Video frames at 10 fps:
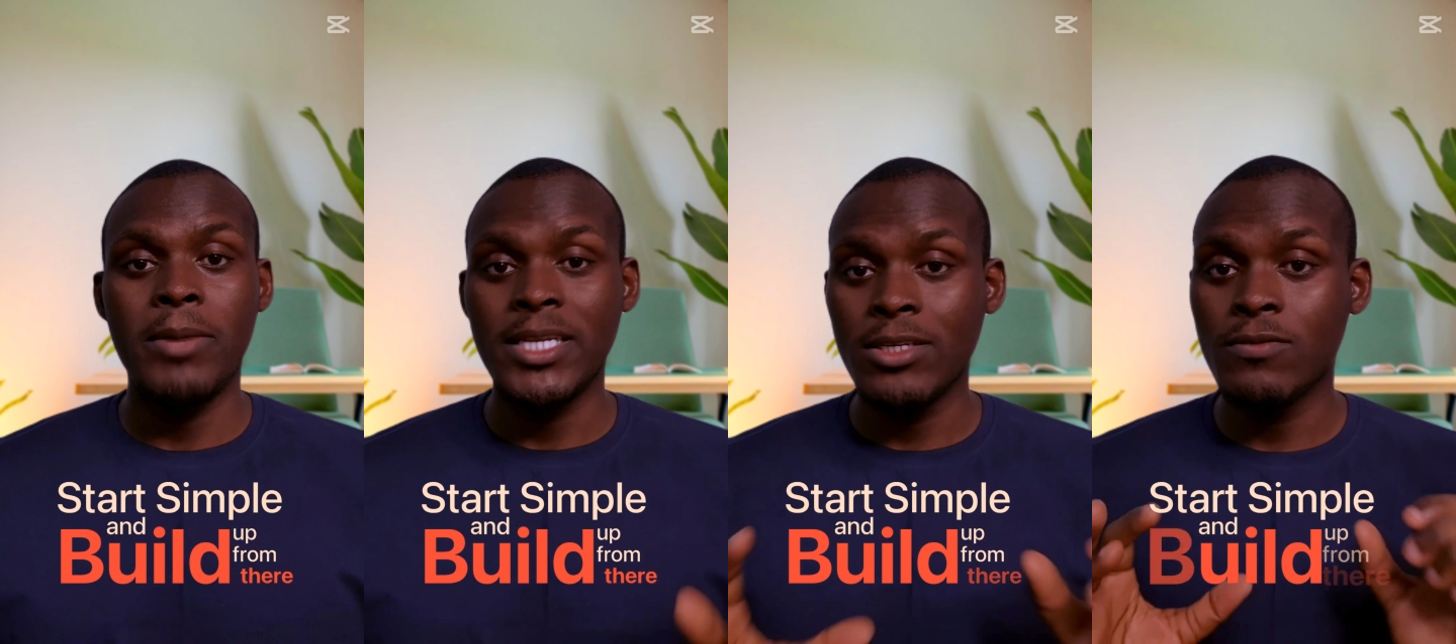
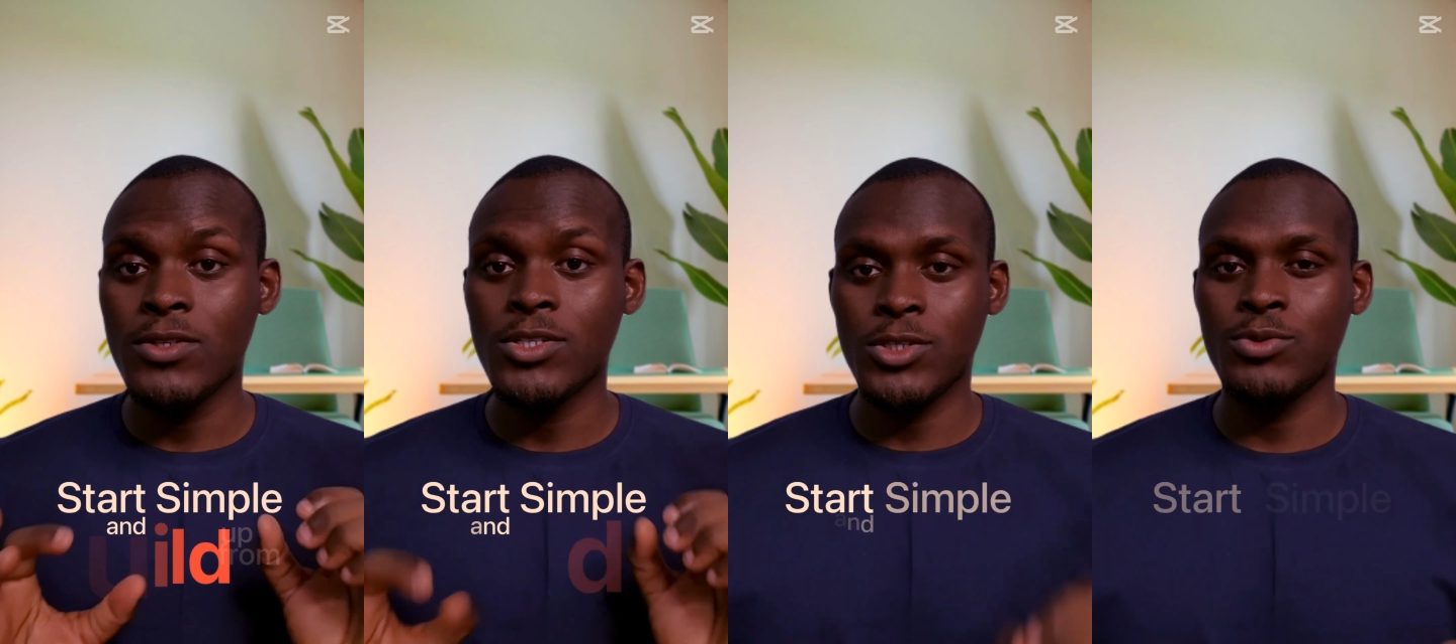By the end of
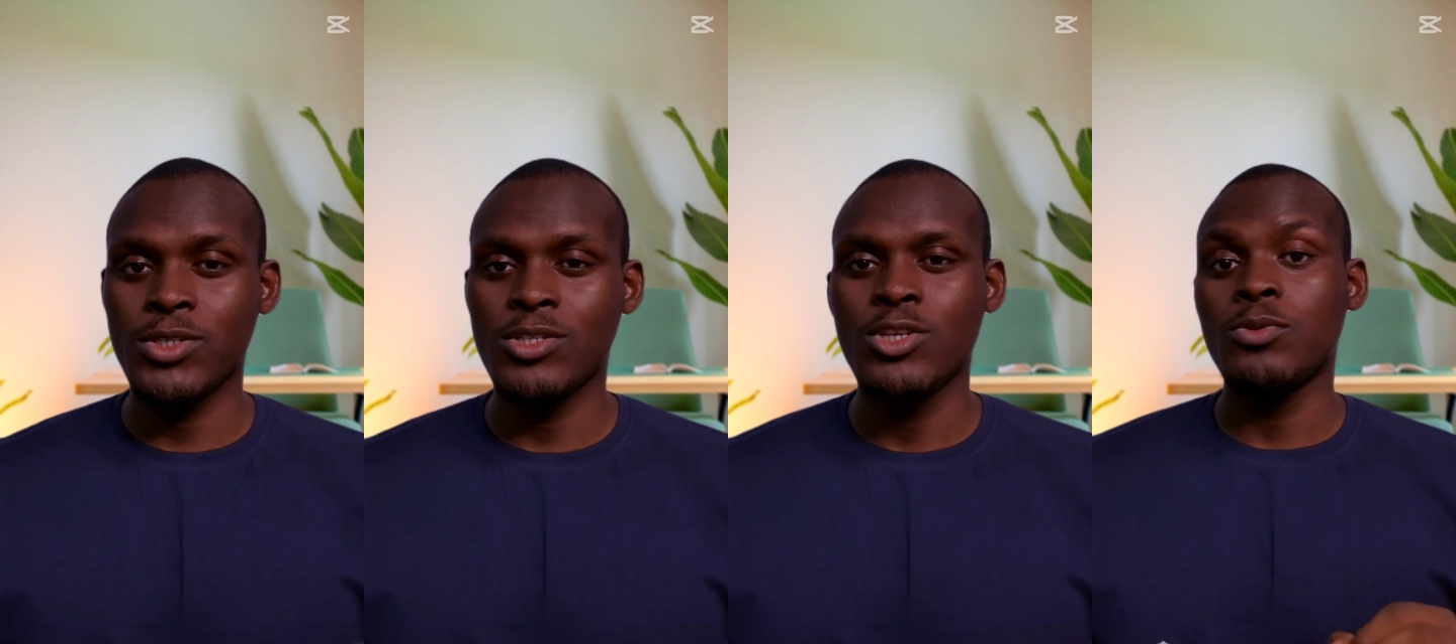this
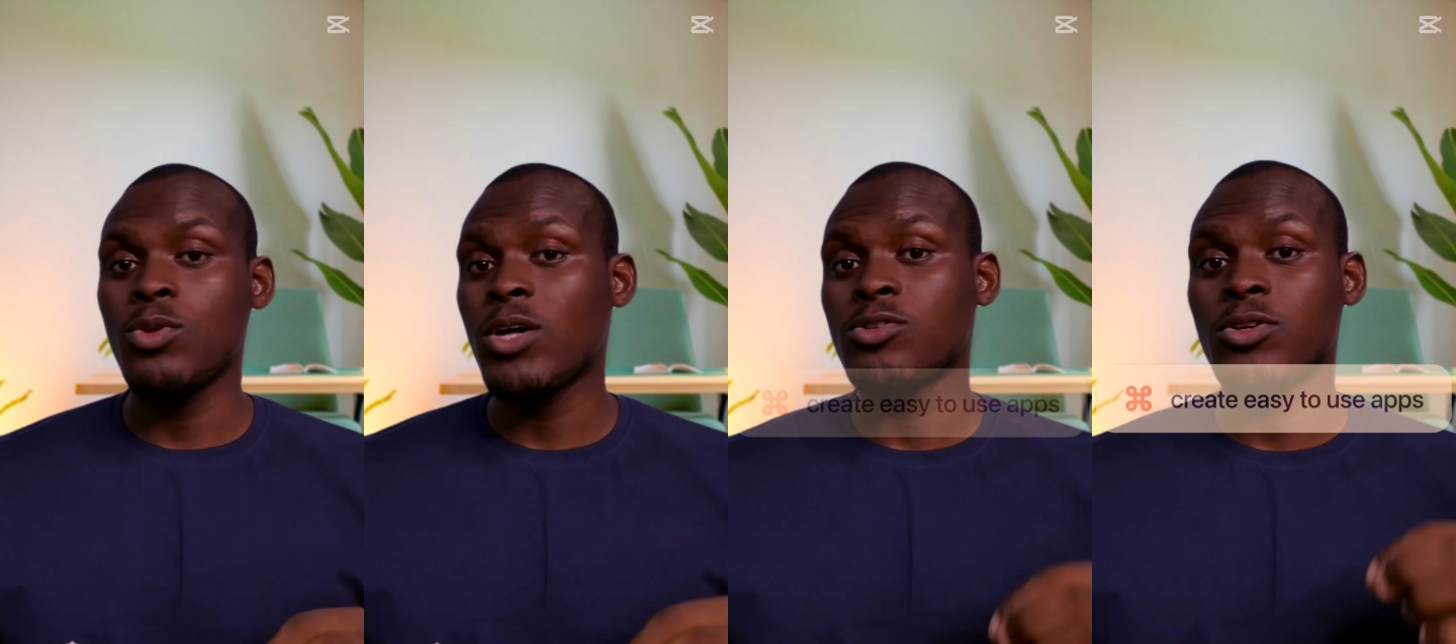series, you'll
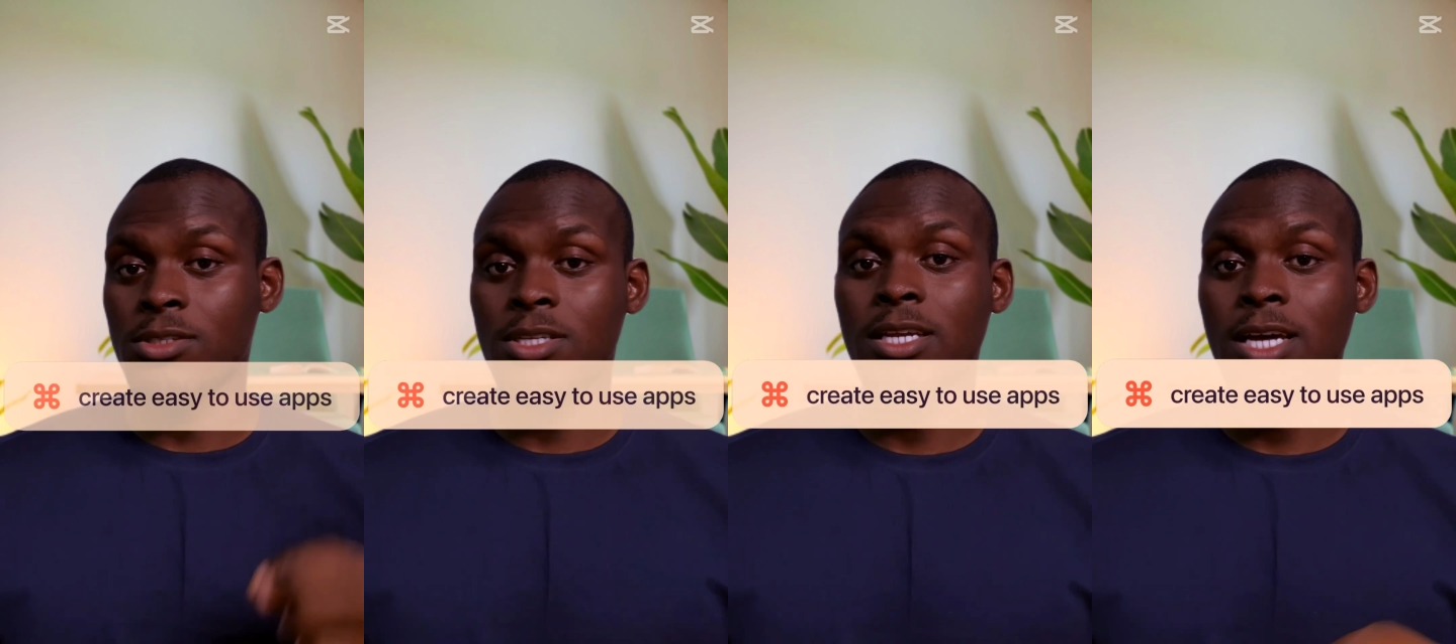know how to
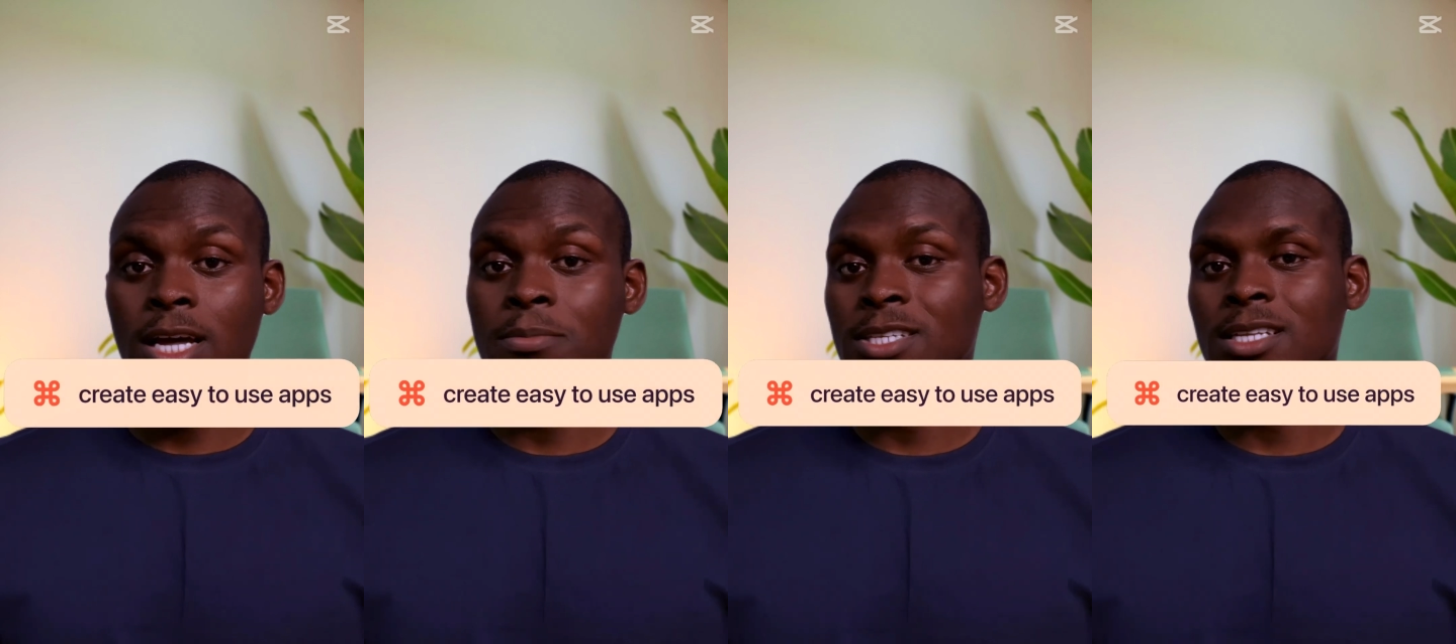design
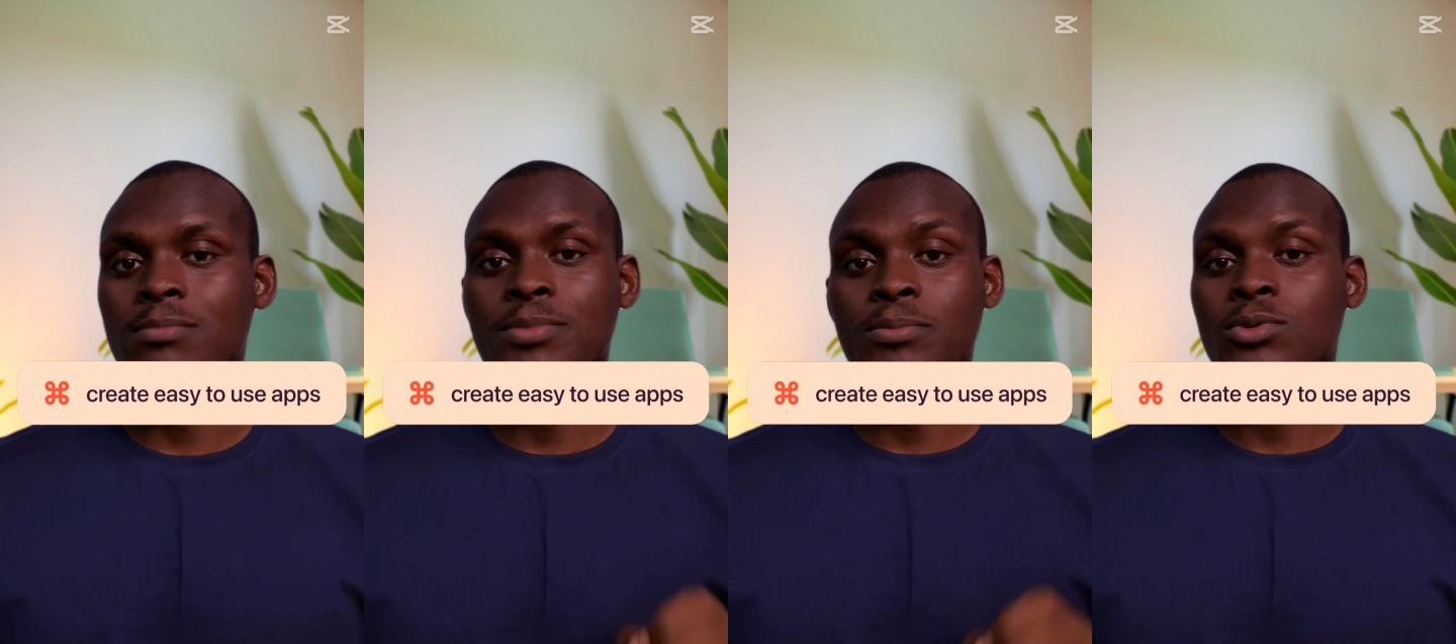apps
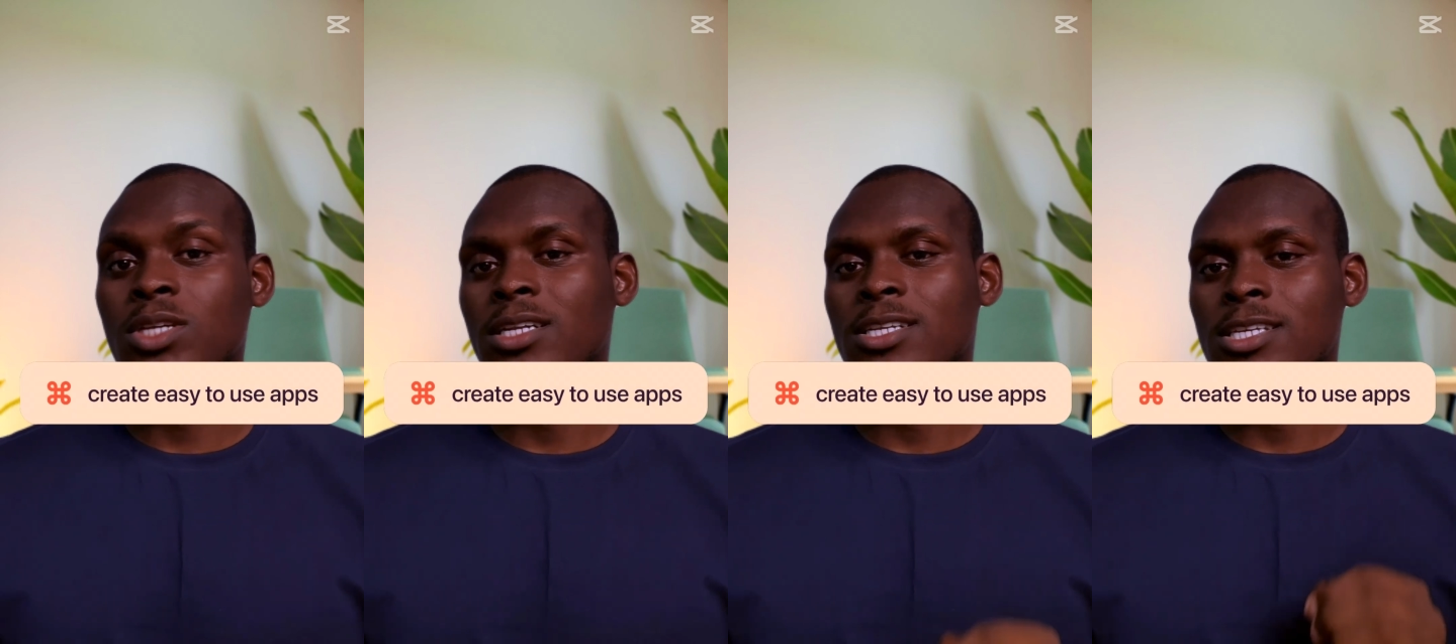that people
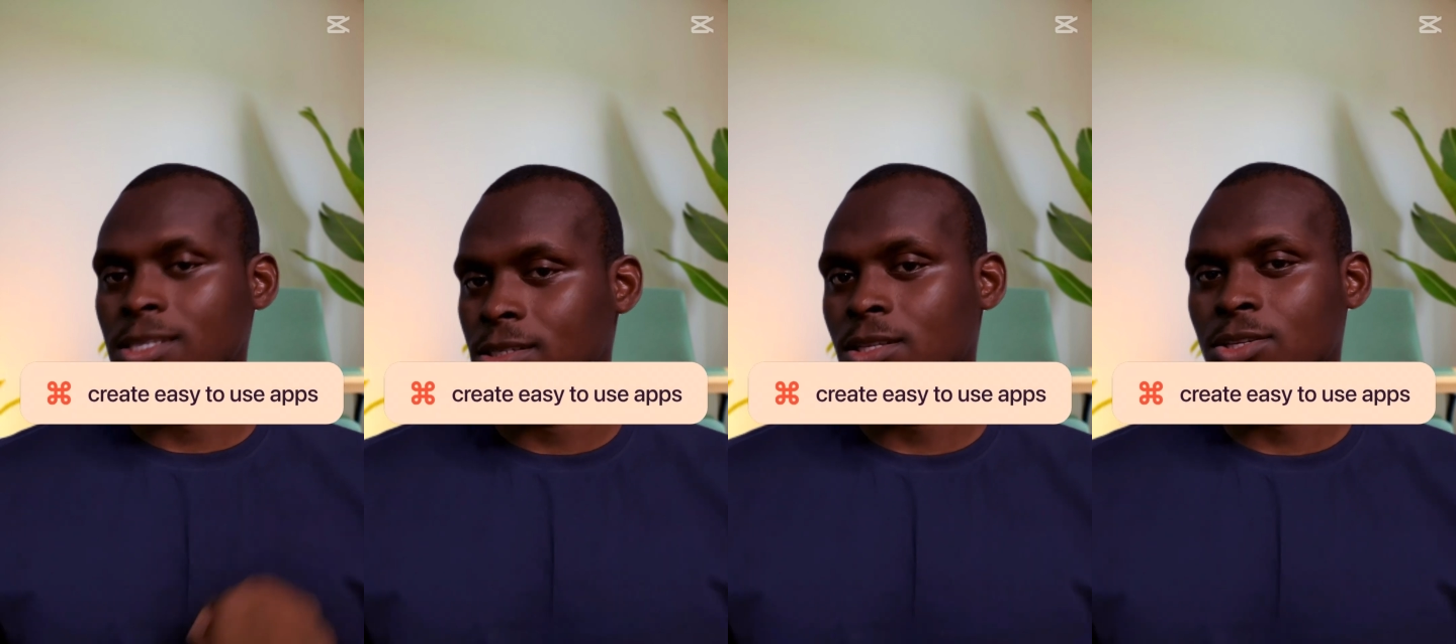can
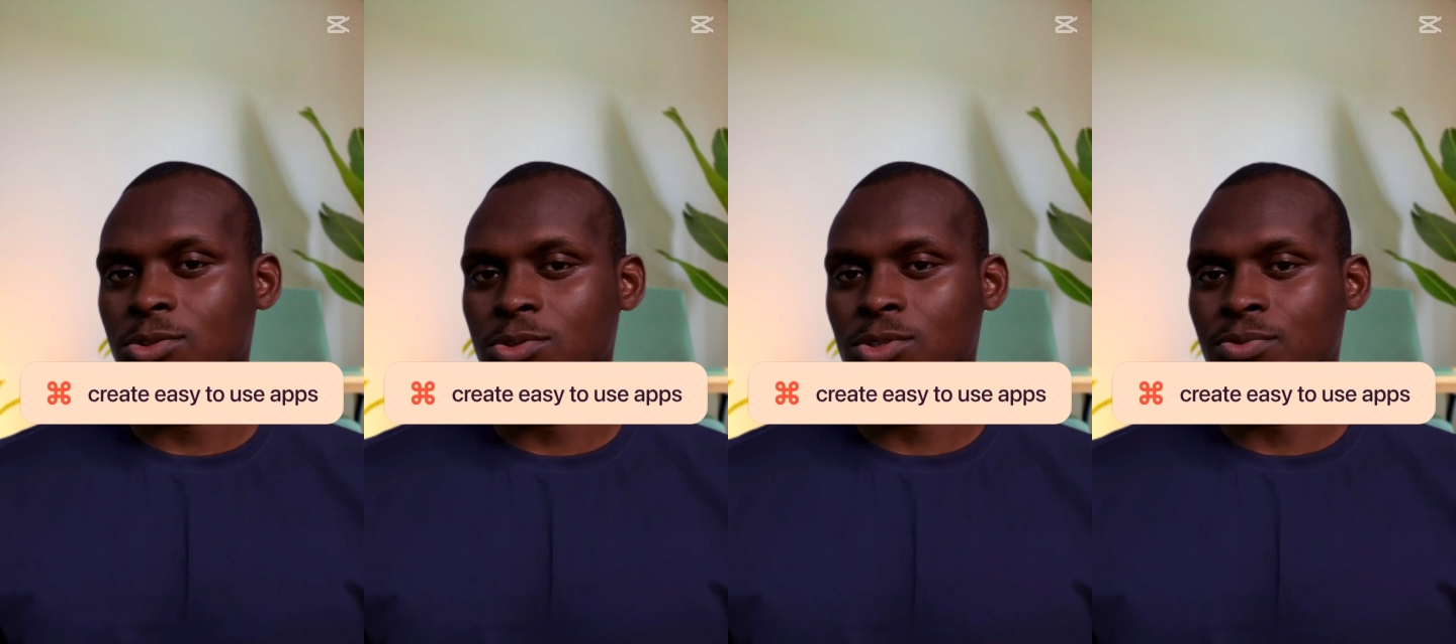easily
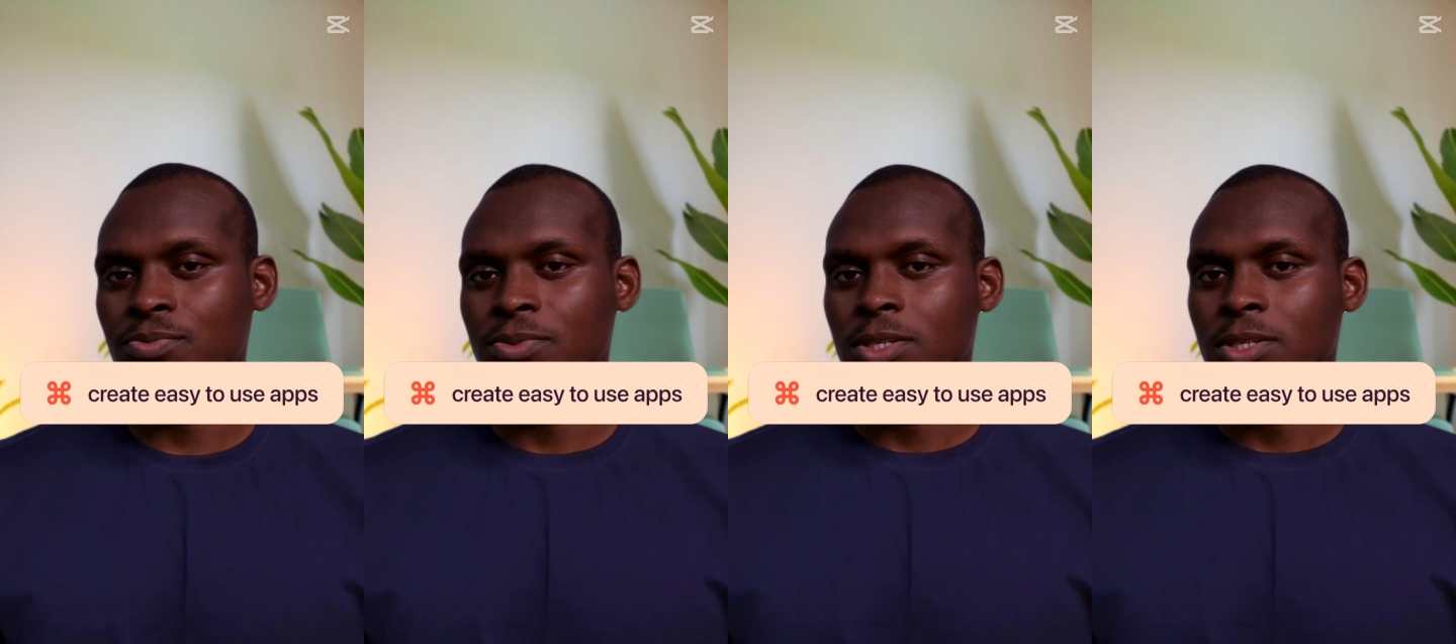use.